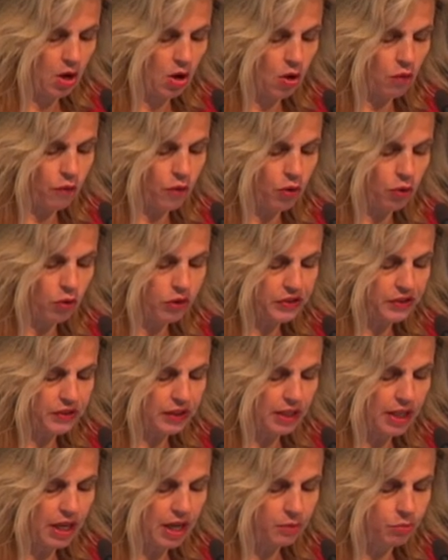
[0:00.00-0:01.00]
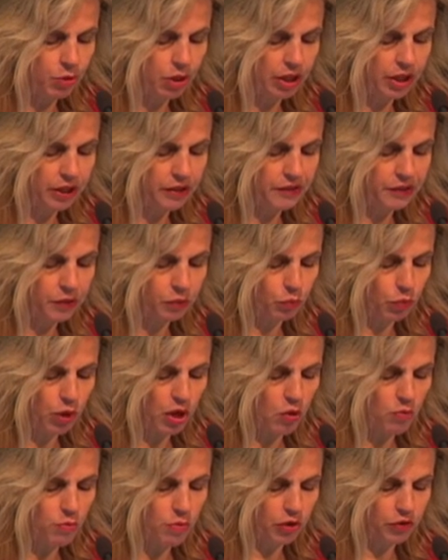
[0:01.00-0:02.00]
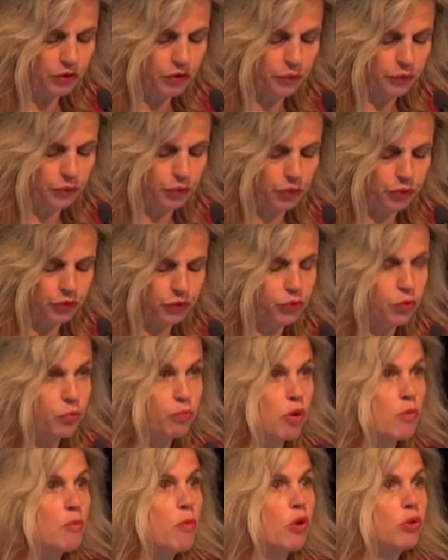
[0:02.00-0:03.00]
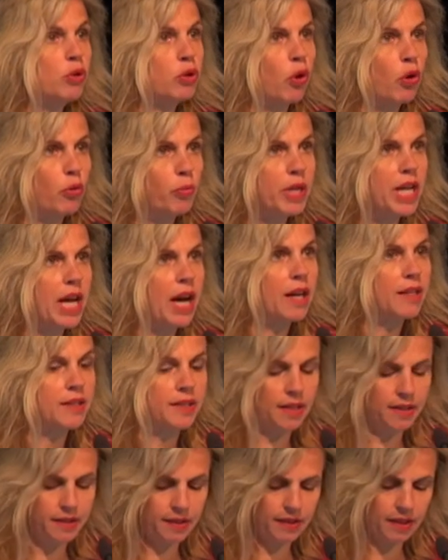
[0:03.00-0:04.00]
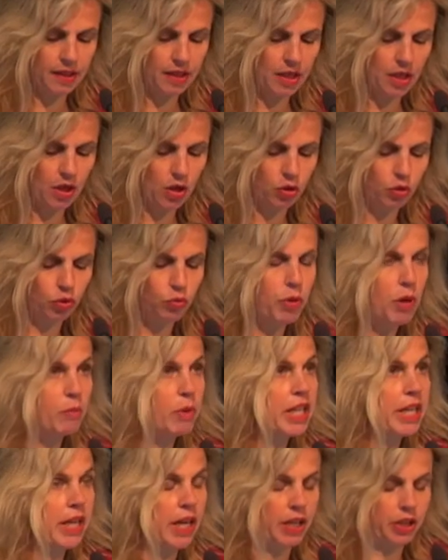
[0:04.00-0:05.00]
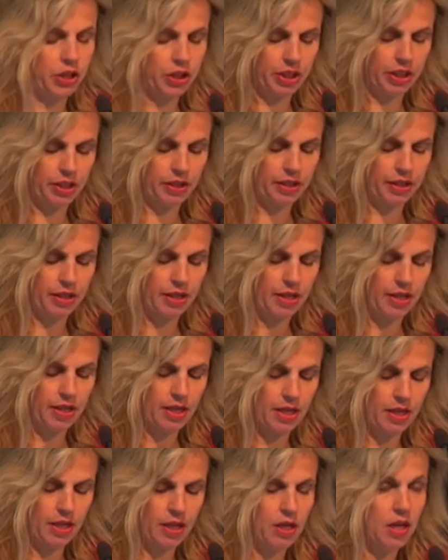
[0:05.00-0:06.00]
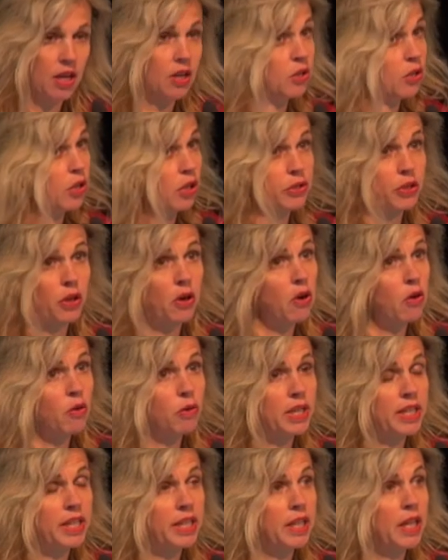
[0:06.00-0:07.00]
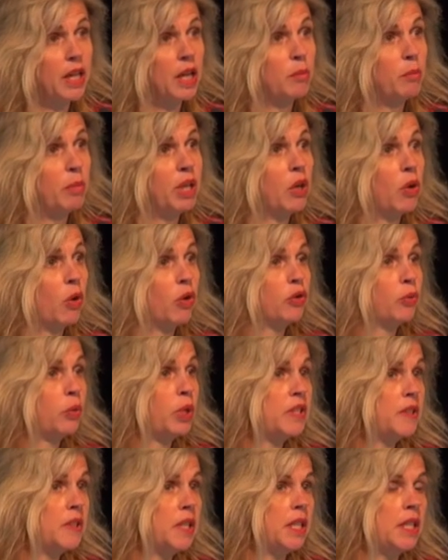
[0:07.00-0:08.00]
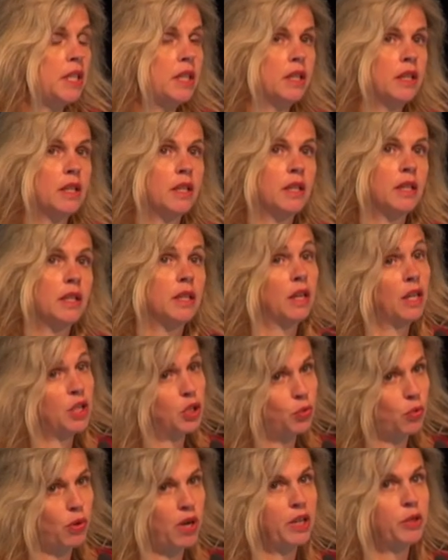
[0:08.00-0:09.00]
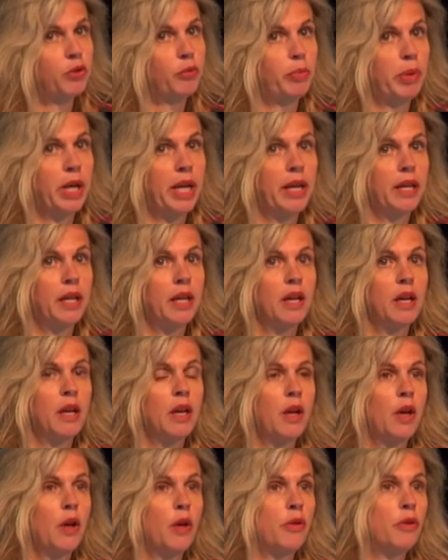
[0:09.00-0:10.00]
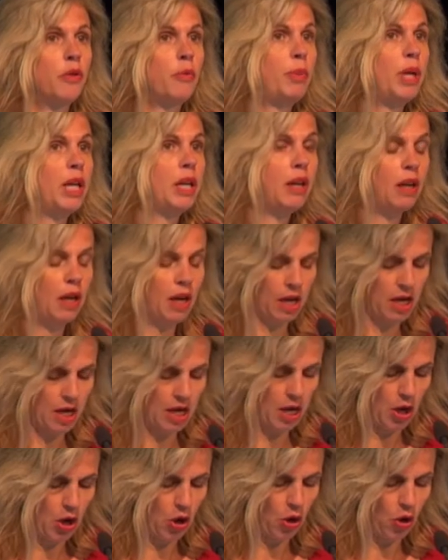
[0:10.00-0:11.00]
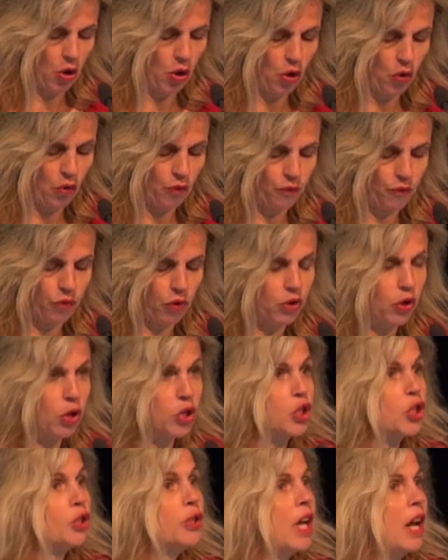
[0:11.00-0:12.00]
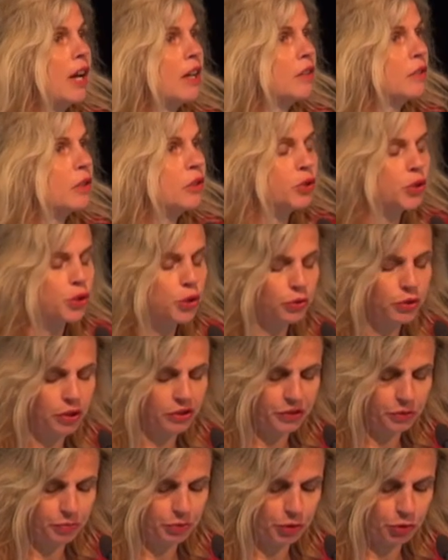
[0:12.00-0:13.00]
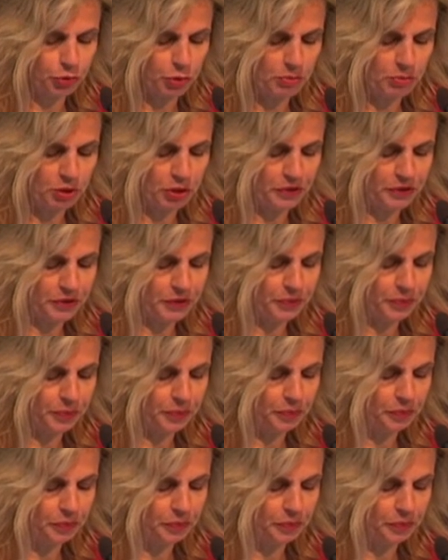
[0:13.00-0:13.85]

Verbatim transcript: Of course, librarians were among the first to promote open access to publication, not only because we see and try to pay the bill for journals, journal subscriptions.